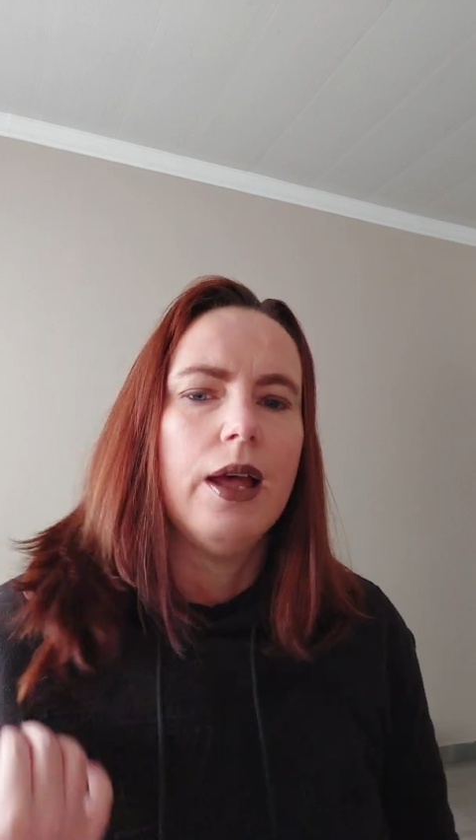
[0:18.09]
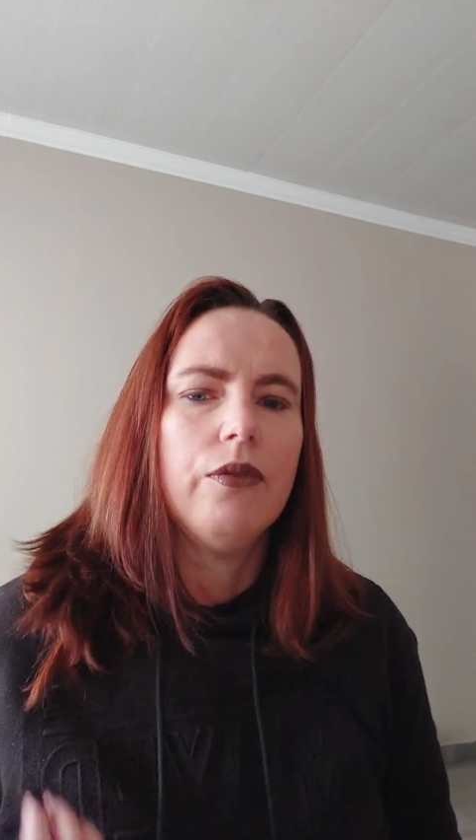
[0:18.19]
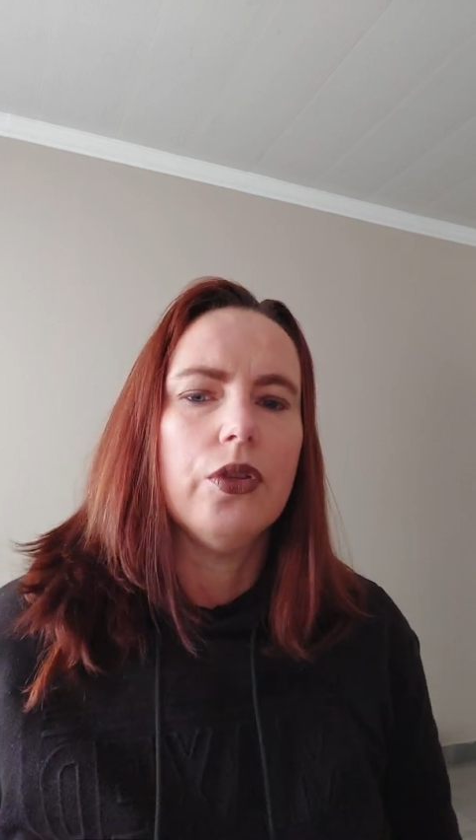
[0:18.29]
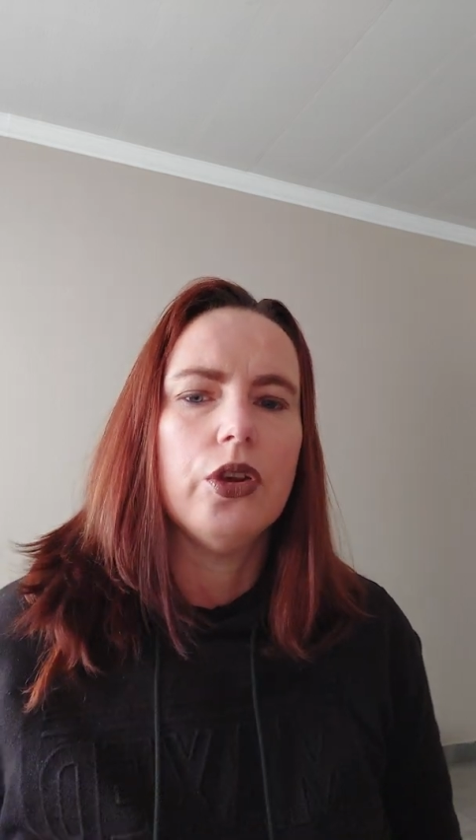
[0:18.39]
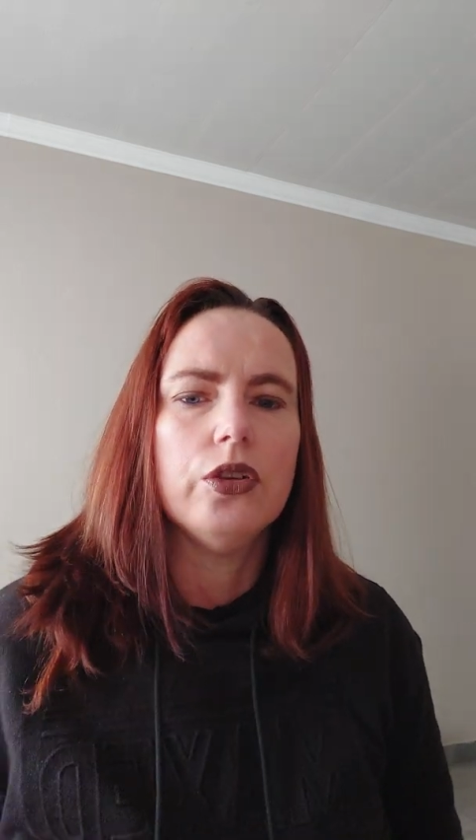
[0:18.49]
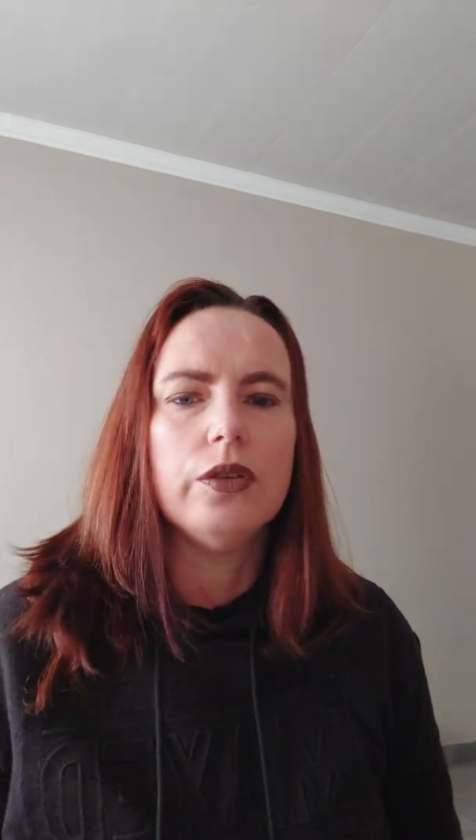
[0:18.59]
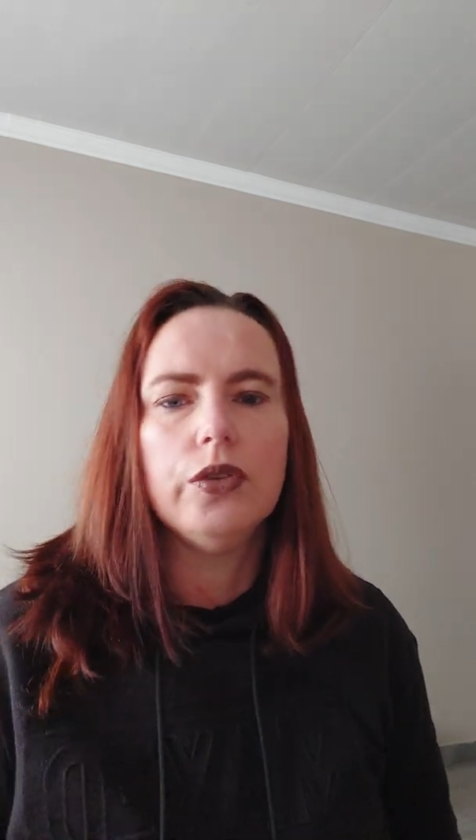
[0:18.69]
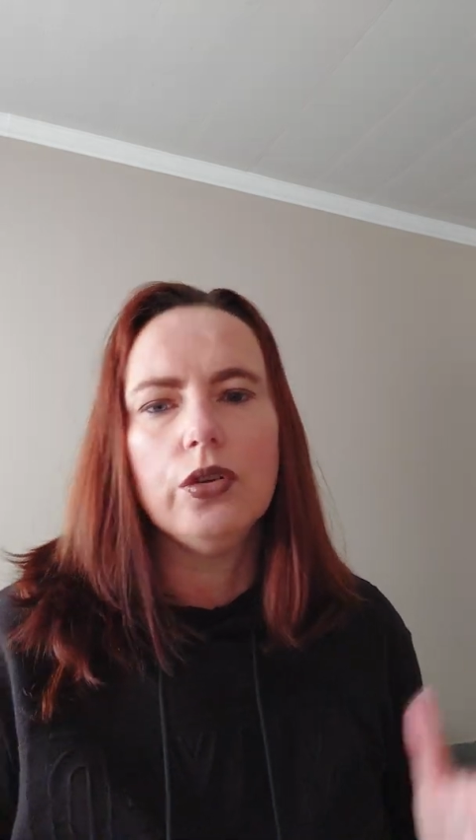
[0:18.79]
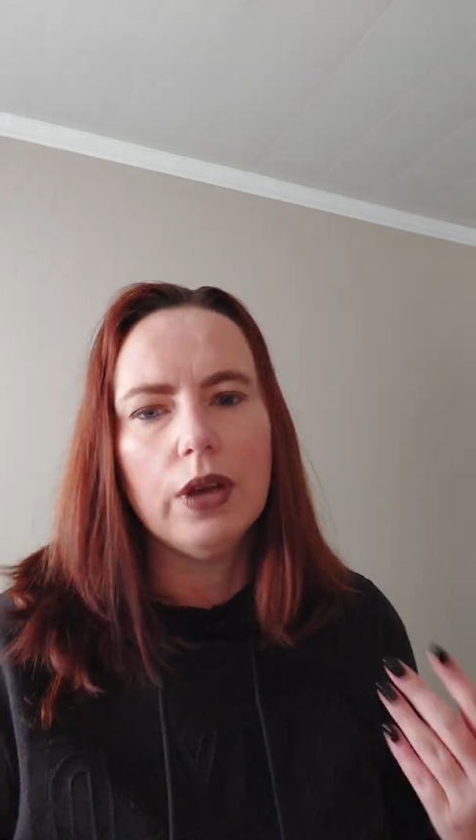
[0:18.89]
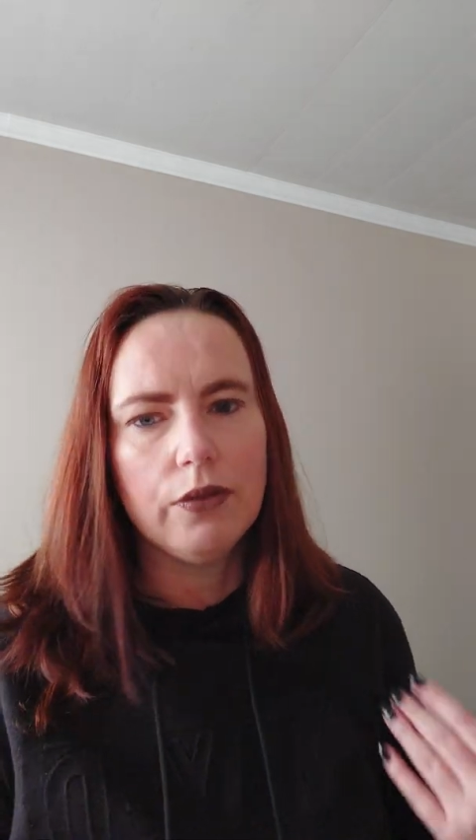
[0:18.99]
For those of
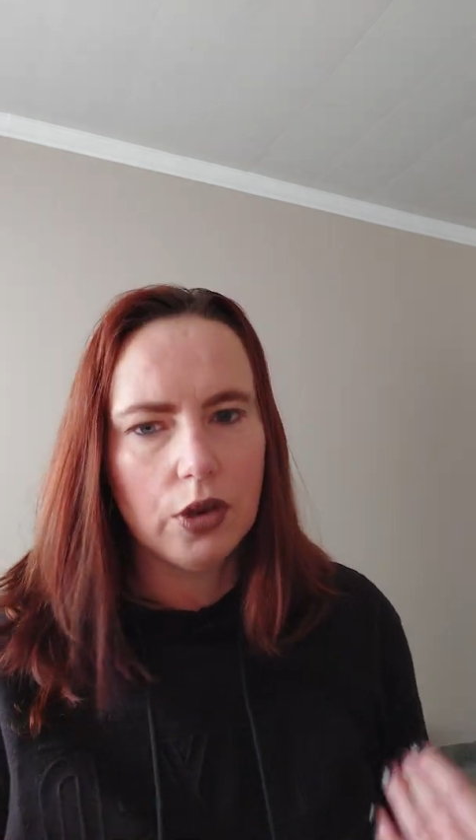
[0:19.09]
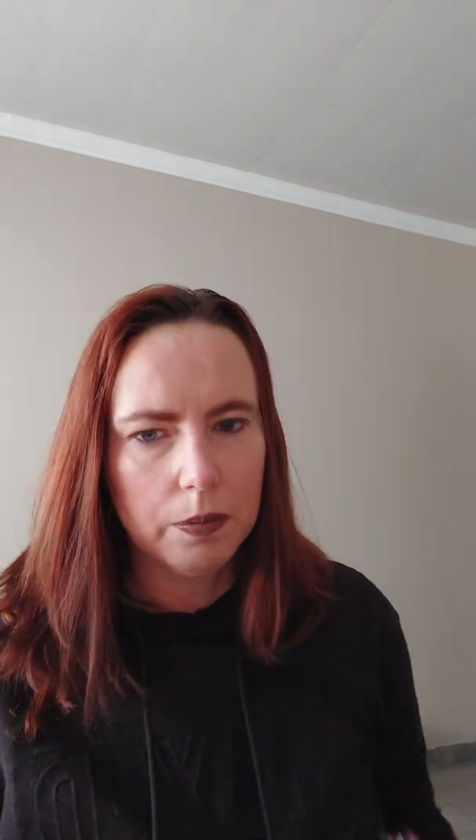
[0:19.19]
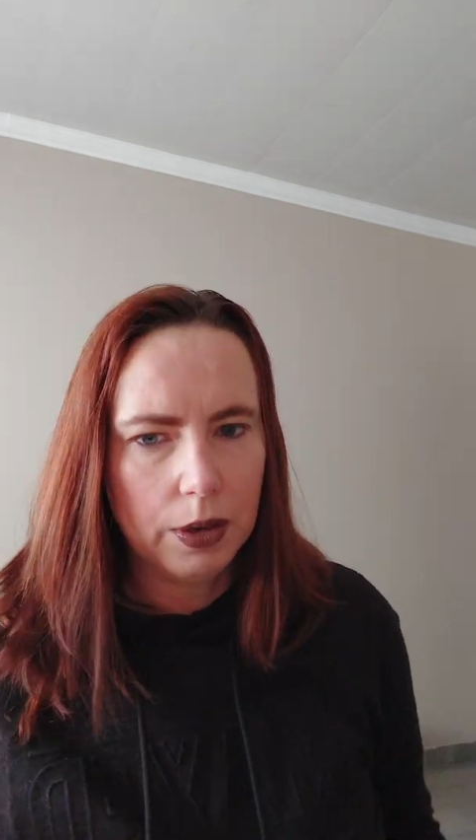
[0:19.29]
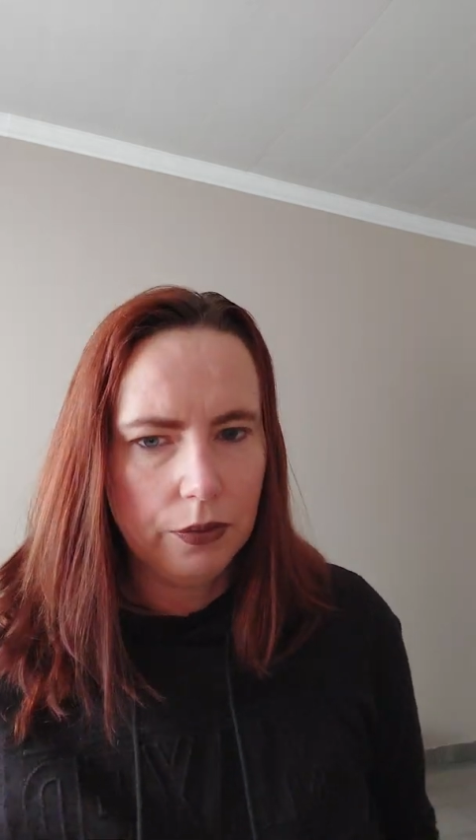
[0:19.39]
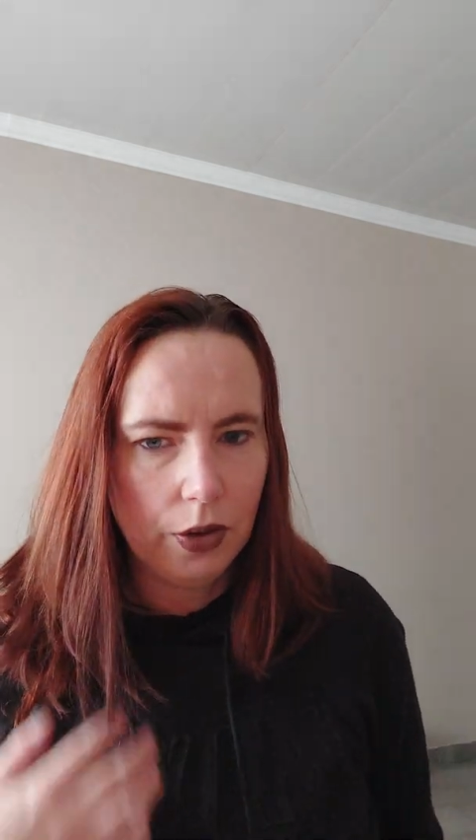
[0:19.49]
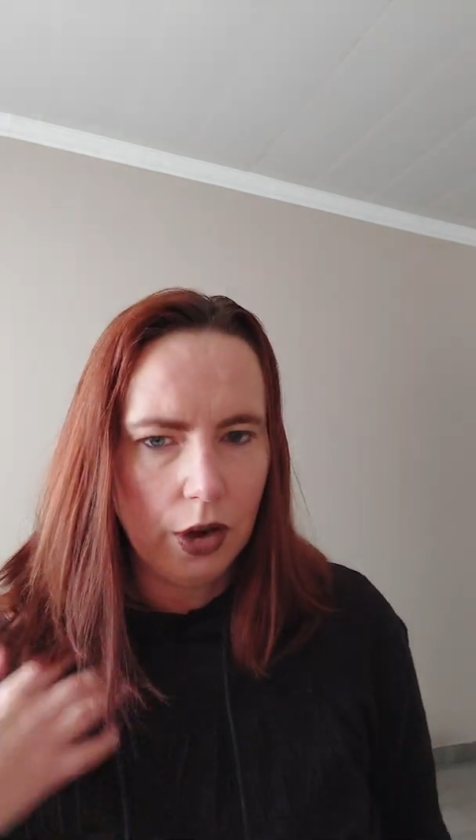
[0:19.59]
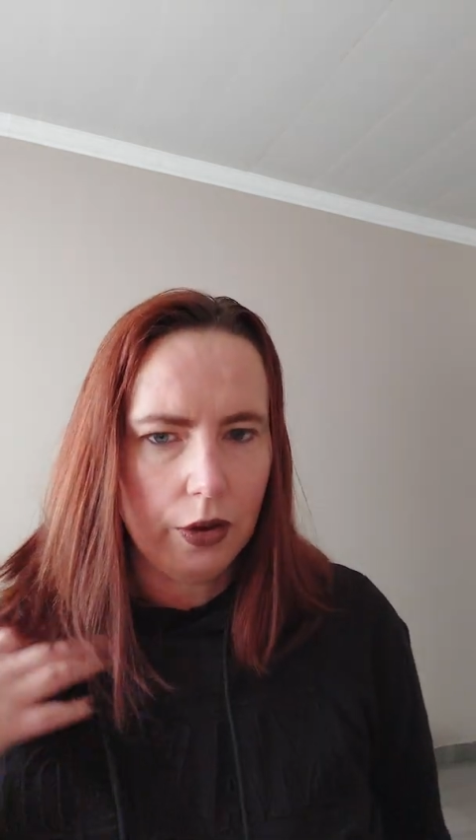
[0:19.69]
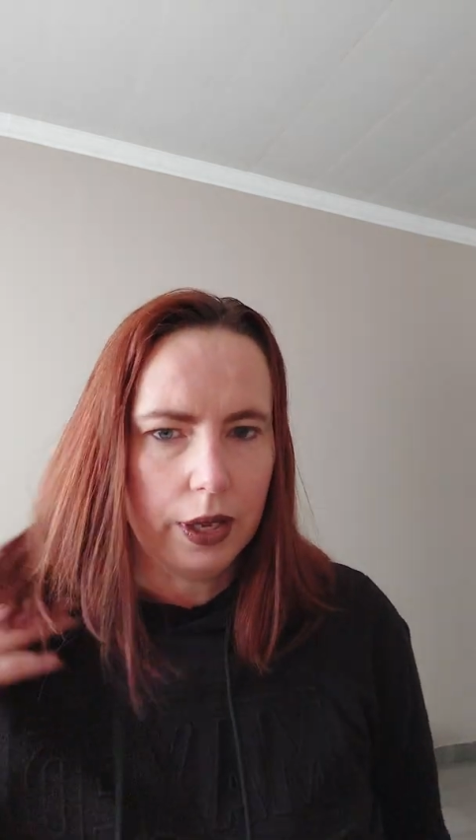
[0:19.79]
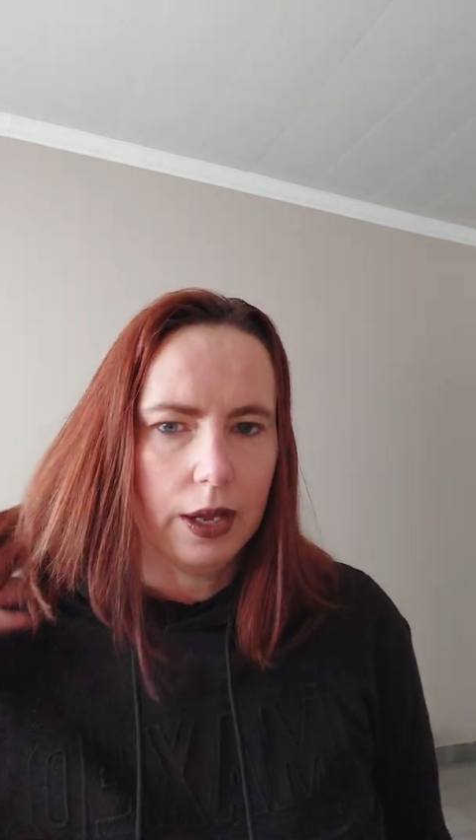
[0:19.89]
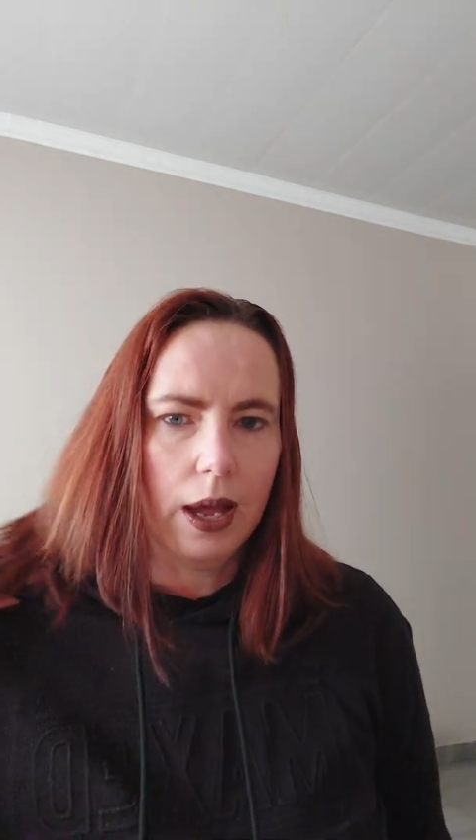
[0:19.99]
you who have not been
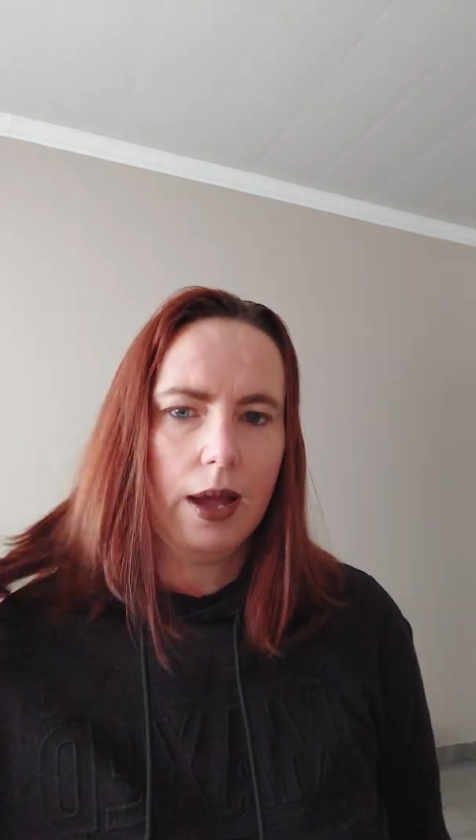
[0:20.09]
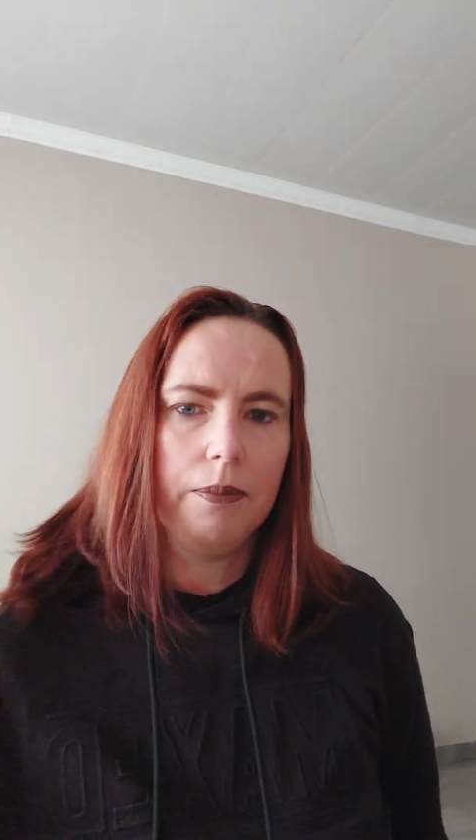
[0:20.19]
following,